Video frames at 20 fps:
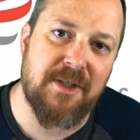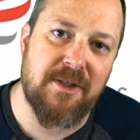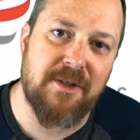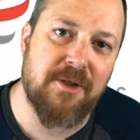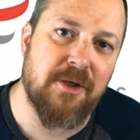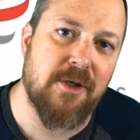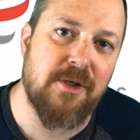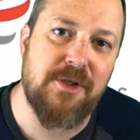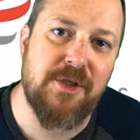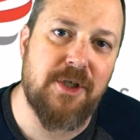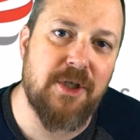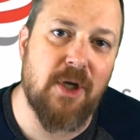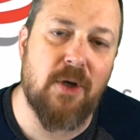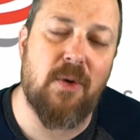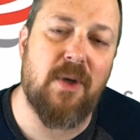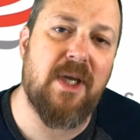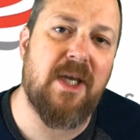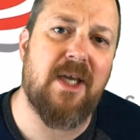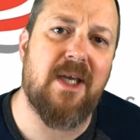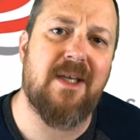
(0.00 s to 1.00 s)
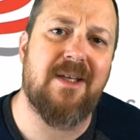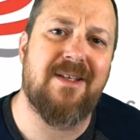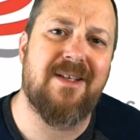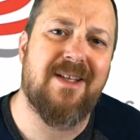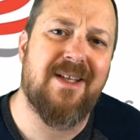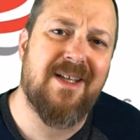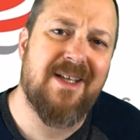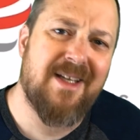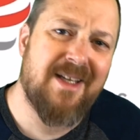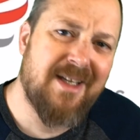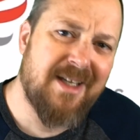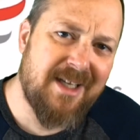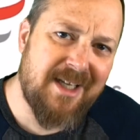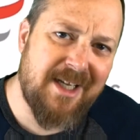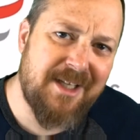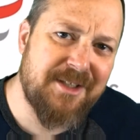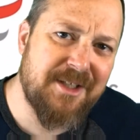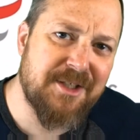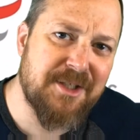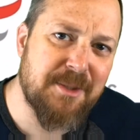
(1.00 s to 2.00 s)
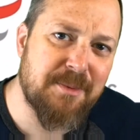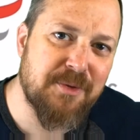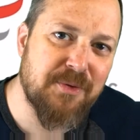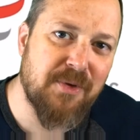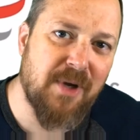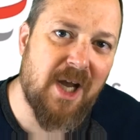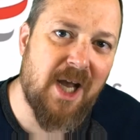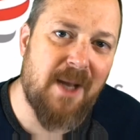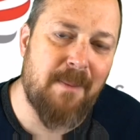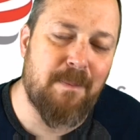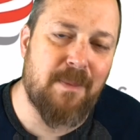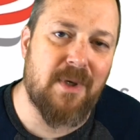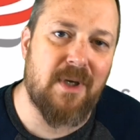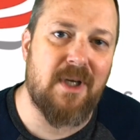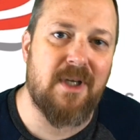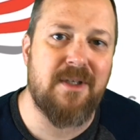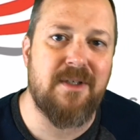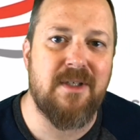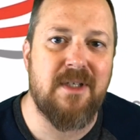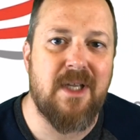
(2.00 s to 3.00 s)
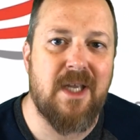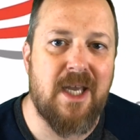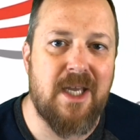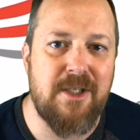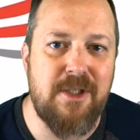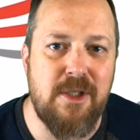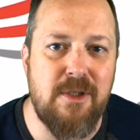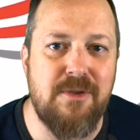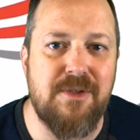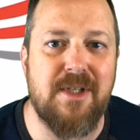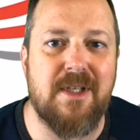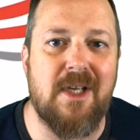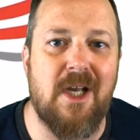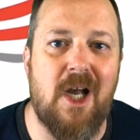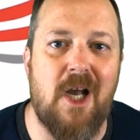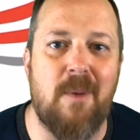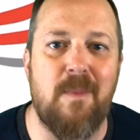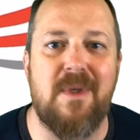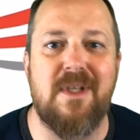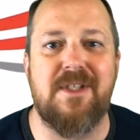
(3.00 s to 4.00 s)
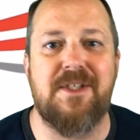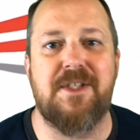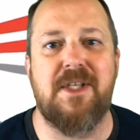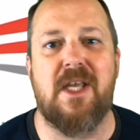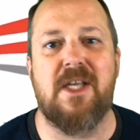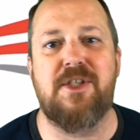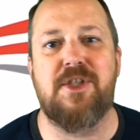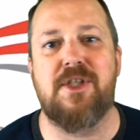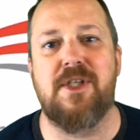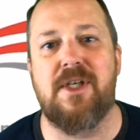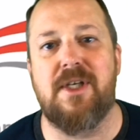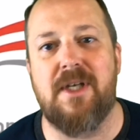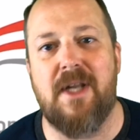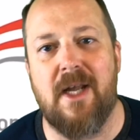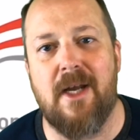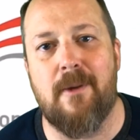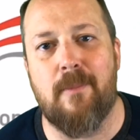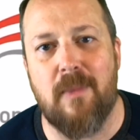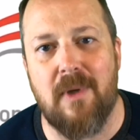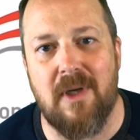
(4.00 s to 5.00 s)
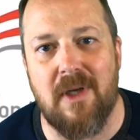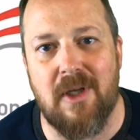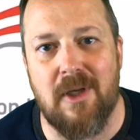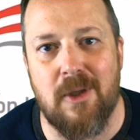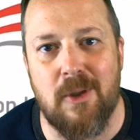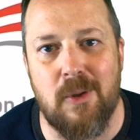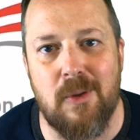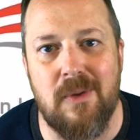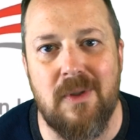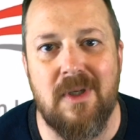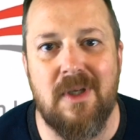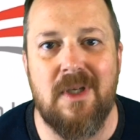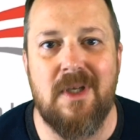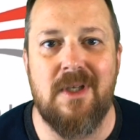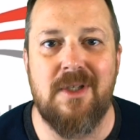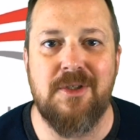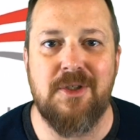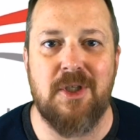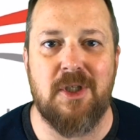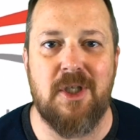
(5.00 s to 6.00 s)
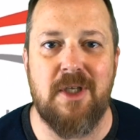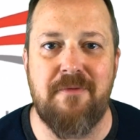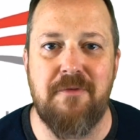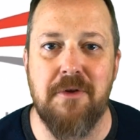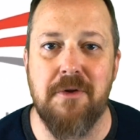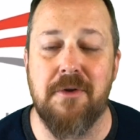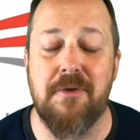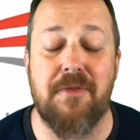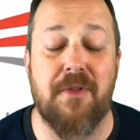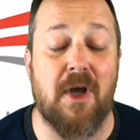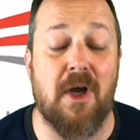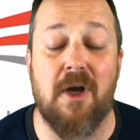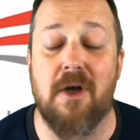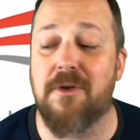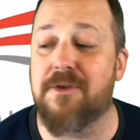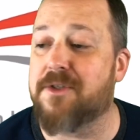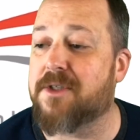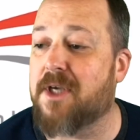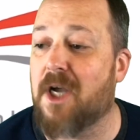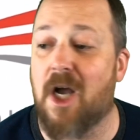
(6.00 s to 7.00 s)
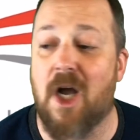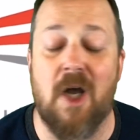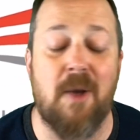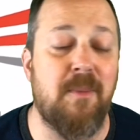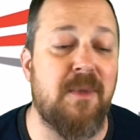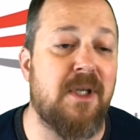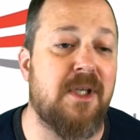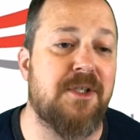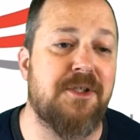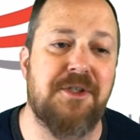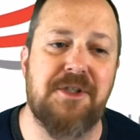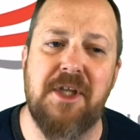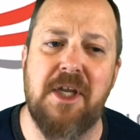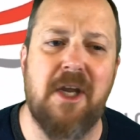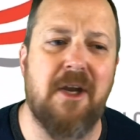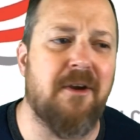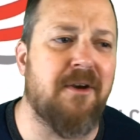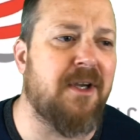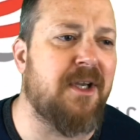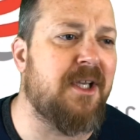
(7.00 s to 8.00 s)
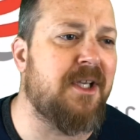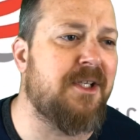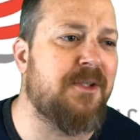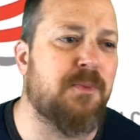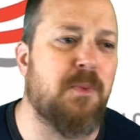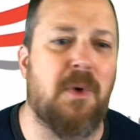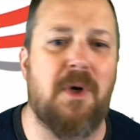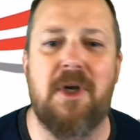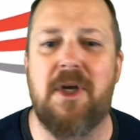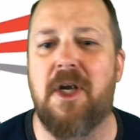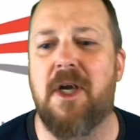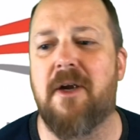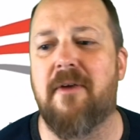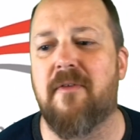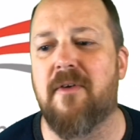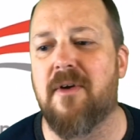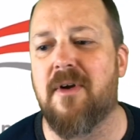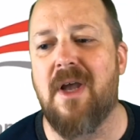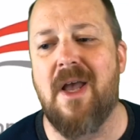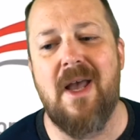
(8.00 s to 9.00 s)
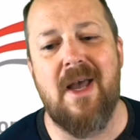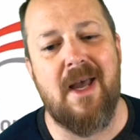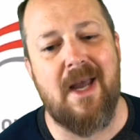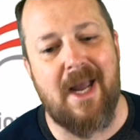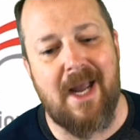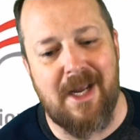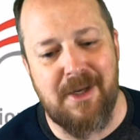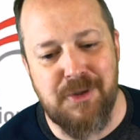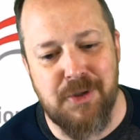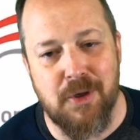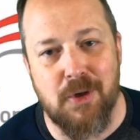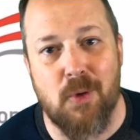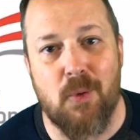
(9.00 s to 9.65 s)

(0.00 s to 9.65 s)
to encourage you to go ahead and hit the subscribe button and use the comment section down below to leave your thoughts, comments, theories, whatever. Ask your